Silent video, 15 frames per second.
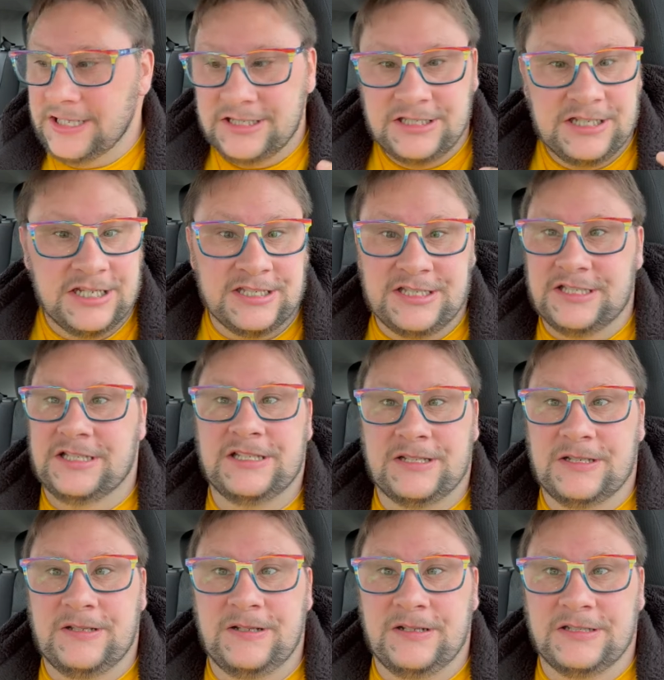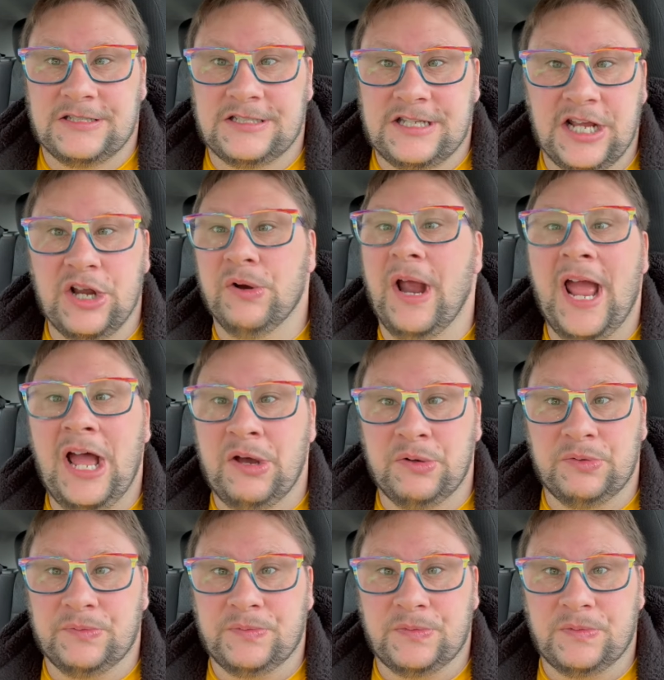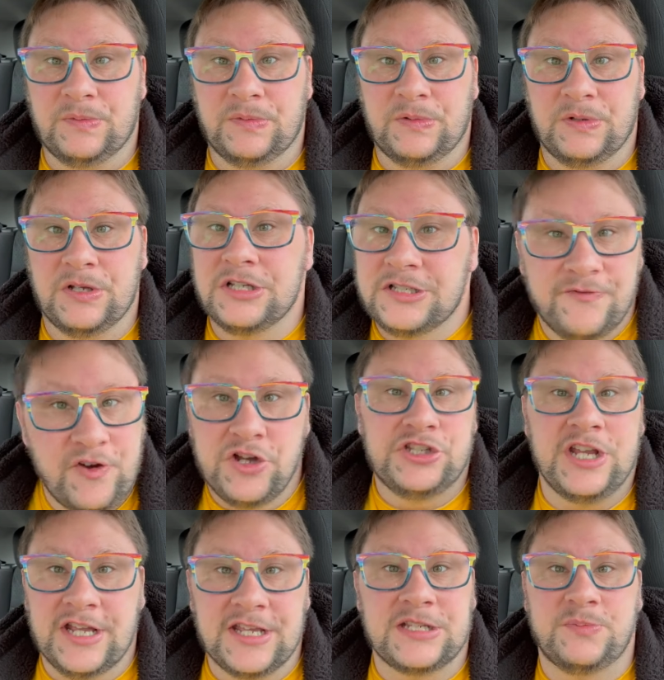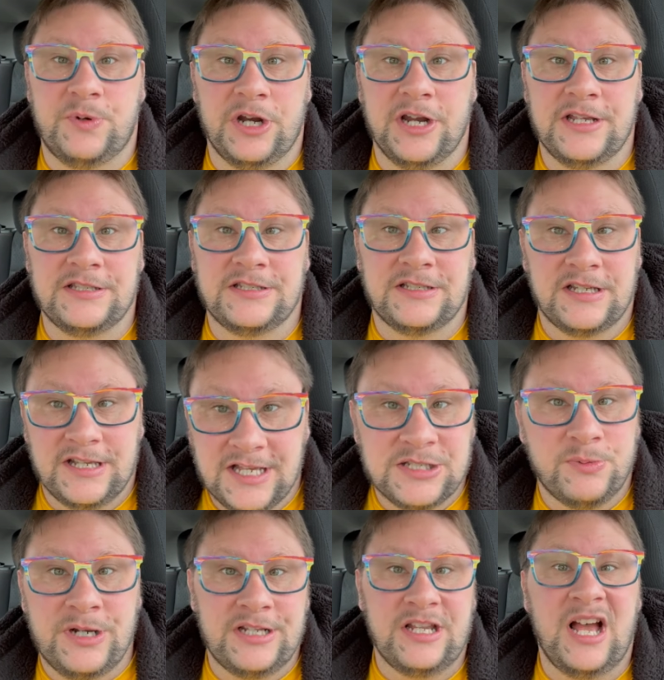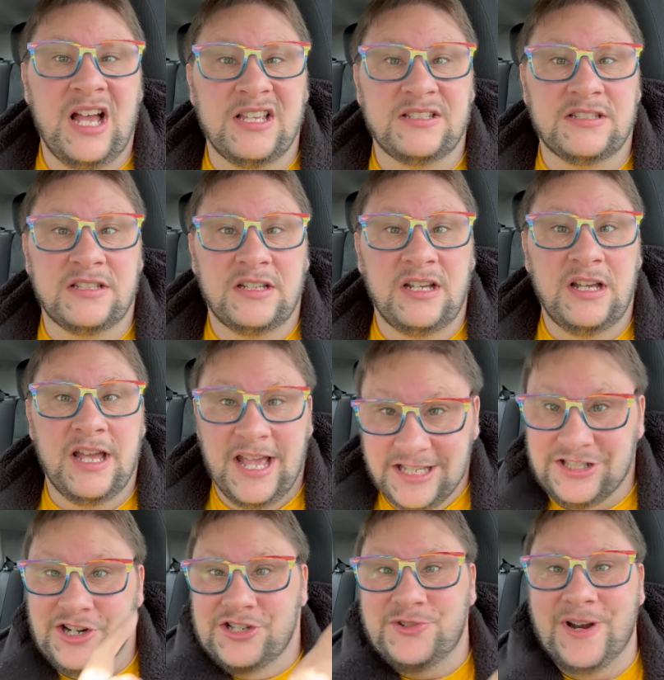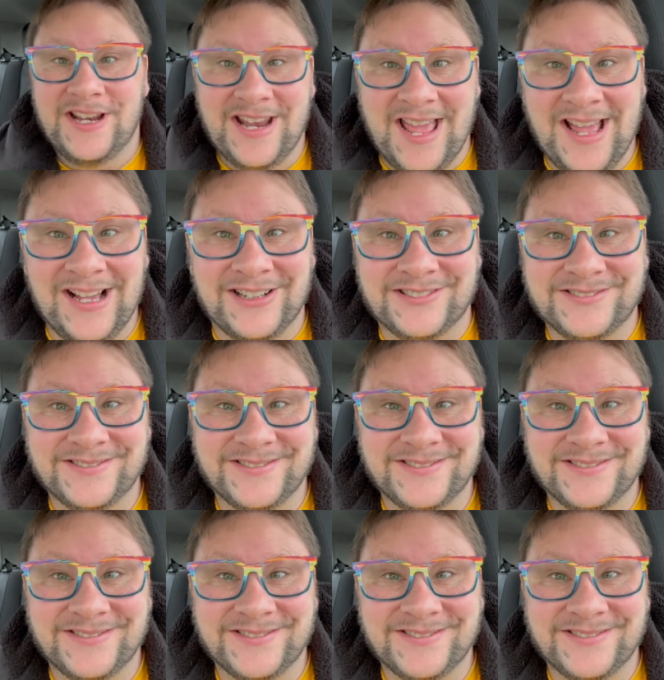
just stick around, because the Vochek experience, guess what it does? It starts right now.